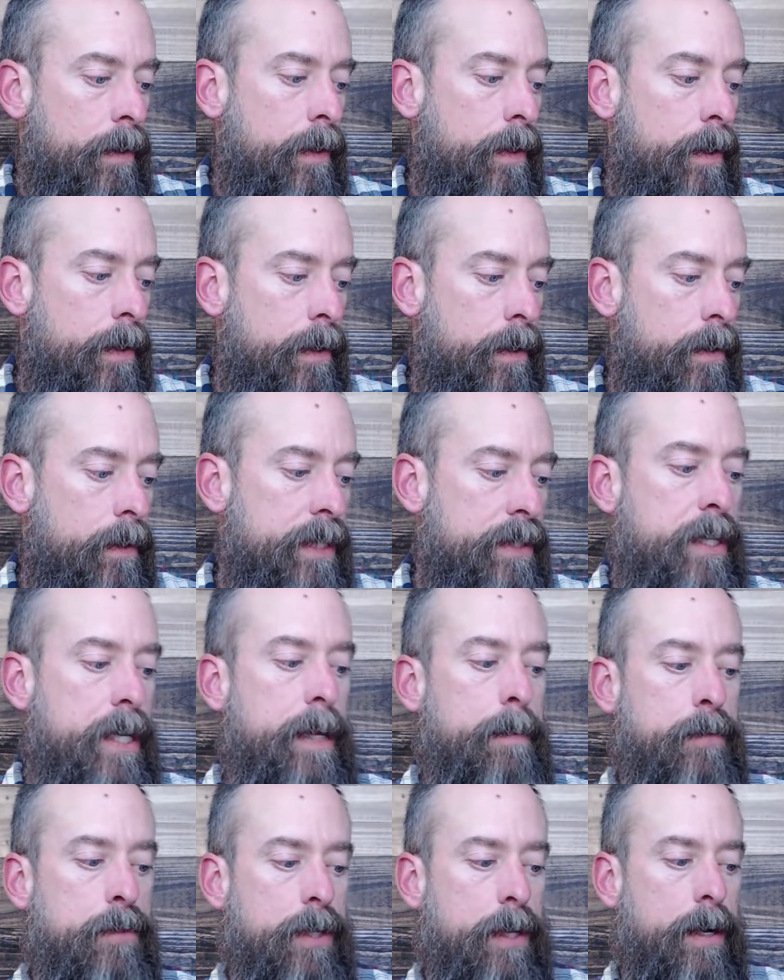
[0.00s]
Let's keep
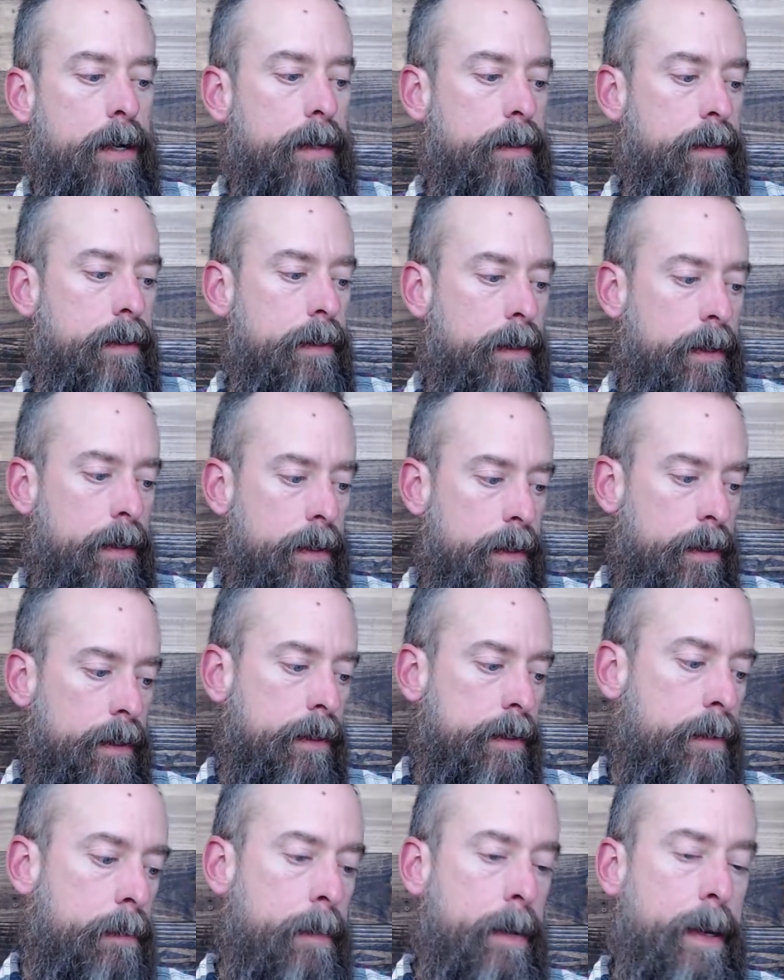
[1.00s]
John
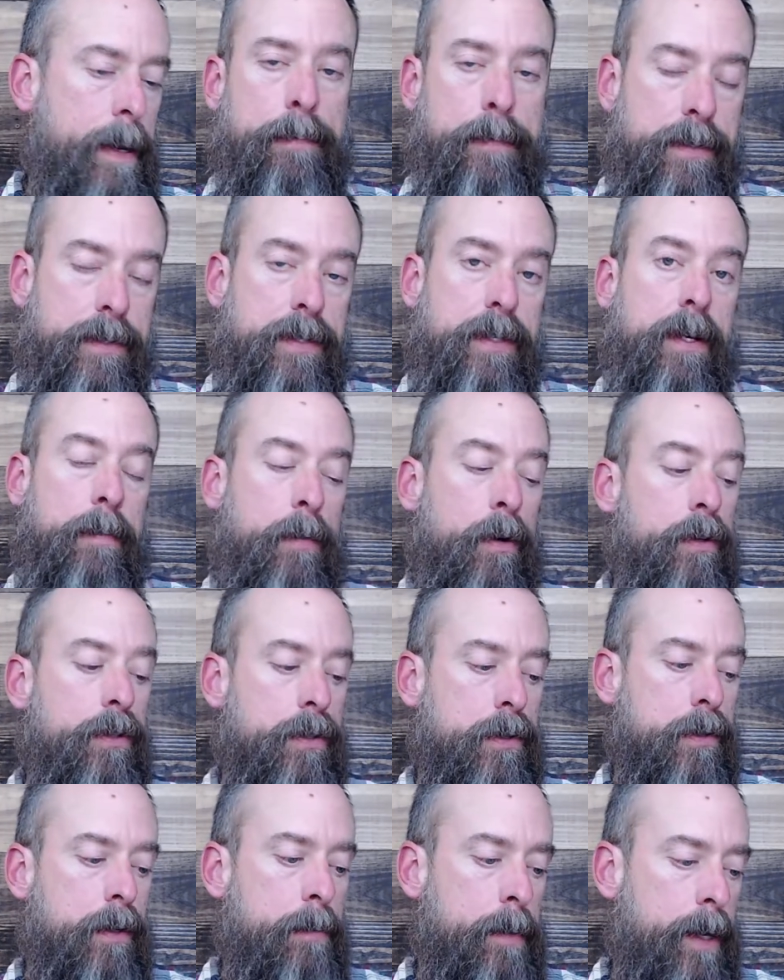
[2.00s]
the Baptist, the
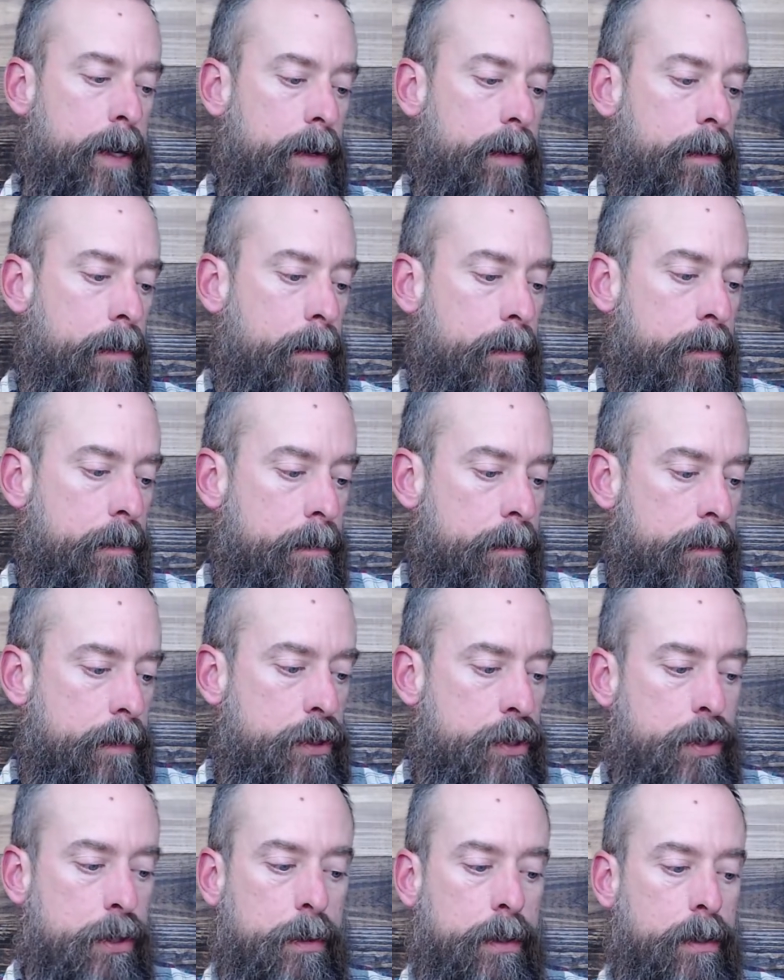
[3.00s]
immerser, in mind.
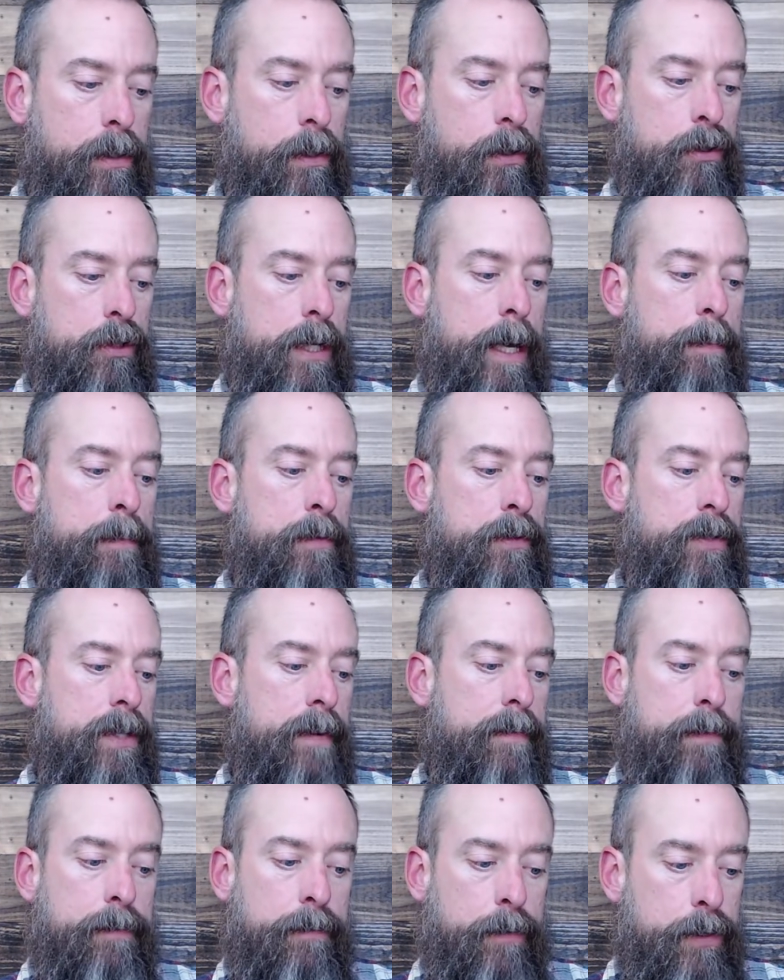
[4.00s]
Yeshua in Luke chapter
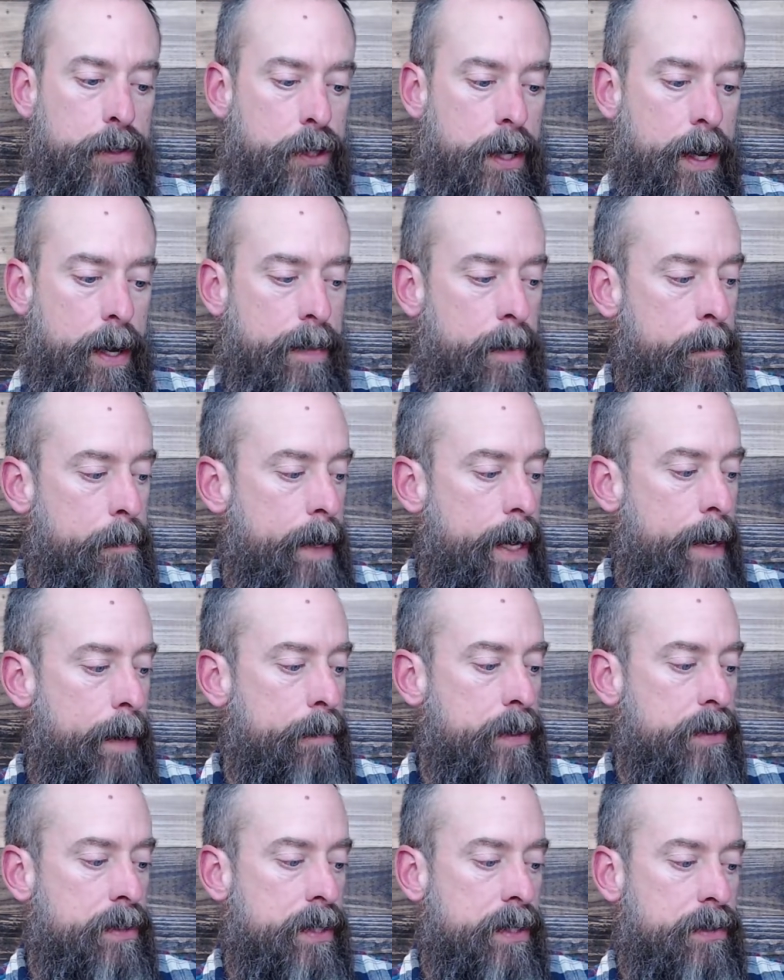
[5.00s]
7. For John the
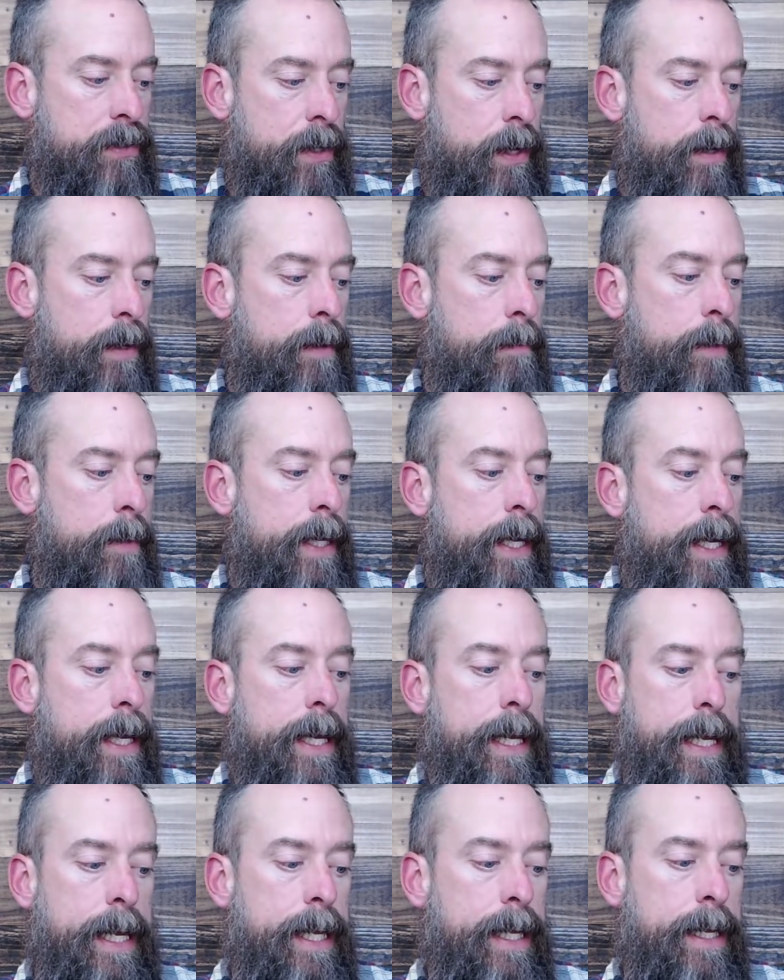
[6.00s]
Baptist has come,
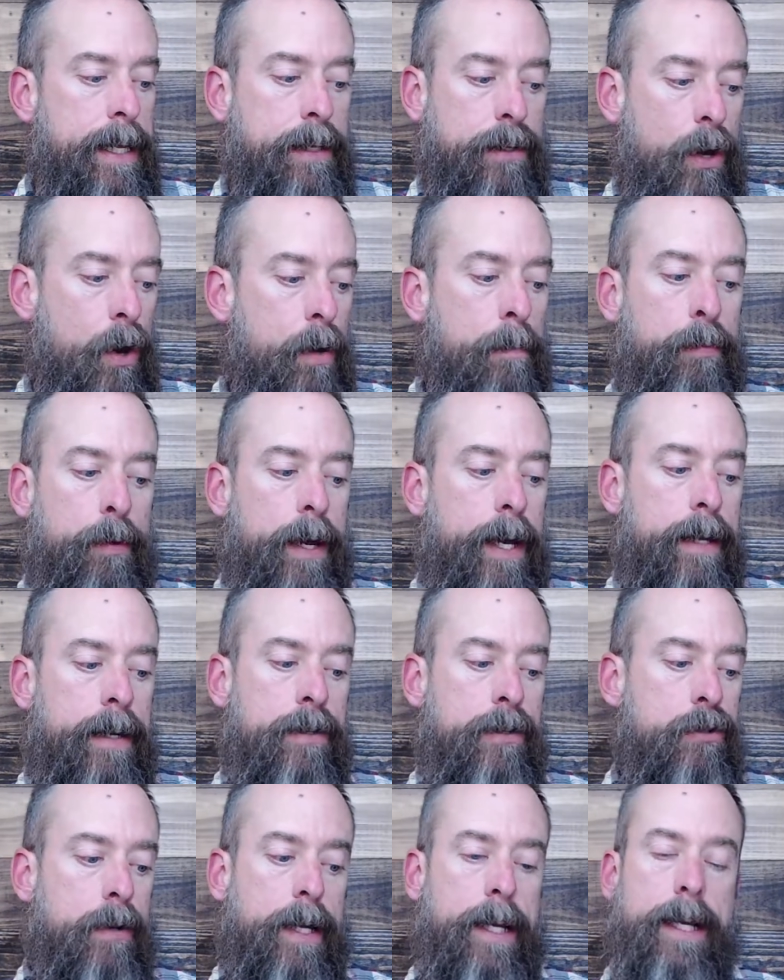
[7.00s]
eating no bread and
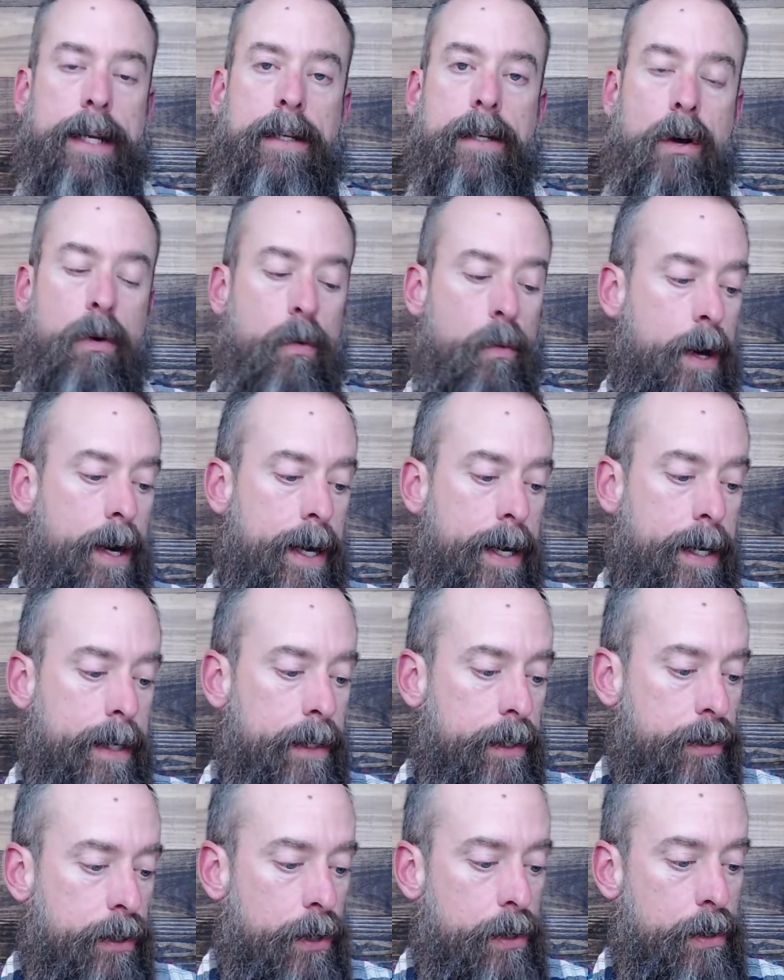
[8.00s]
drinking no wine, and
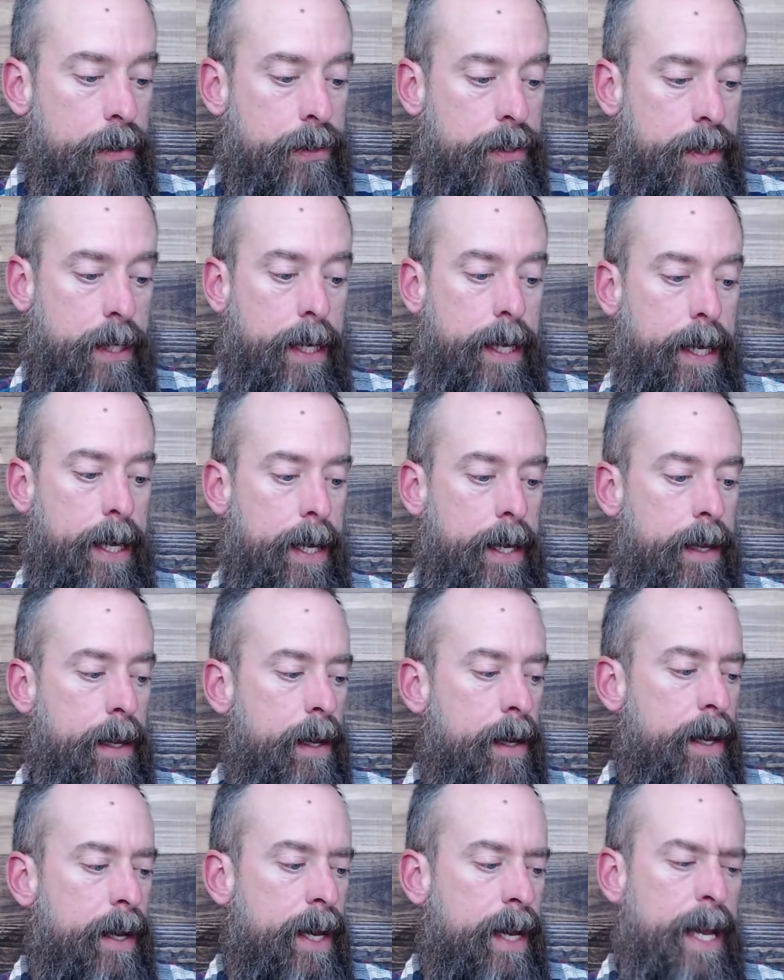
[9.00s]
you say,
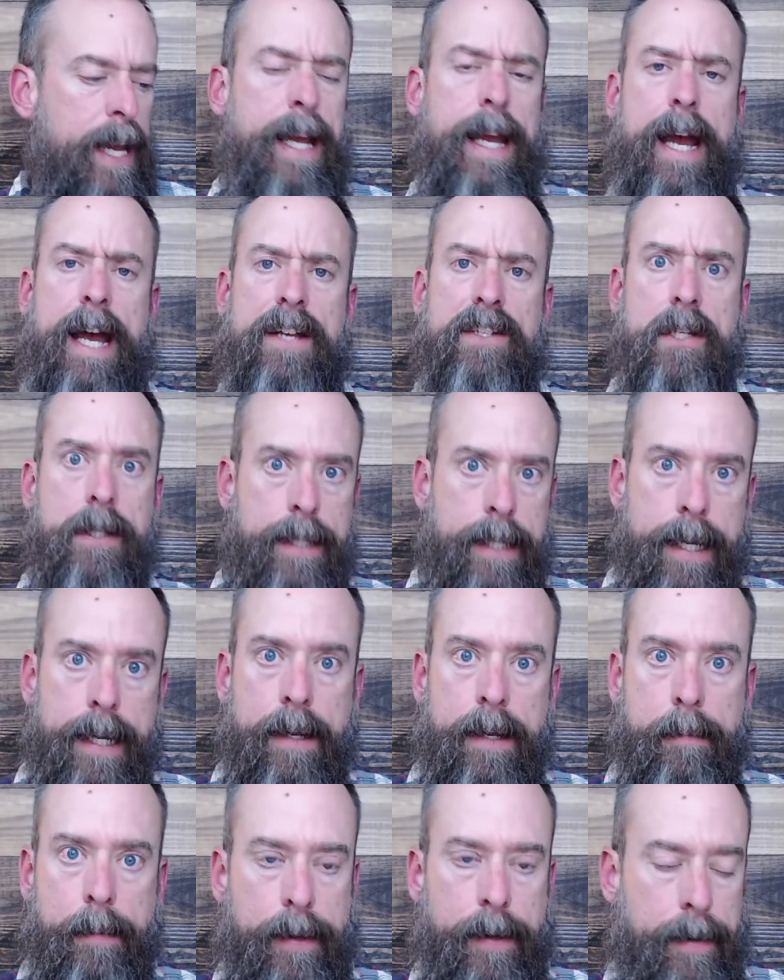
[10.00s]
he has a demon.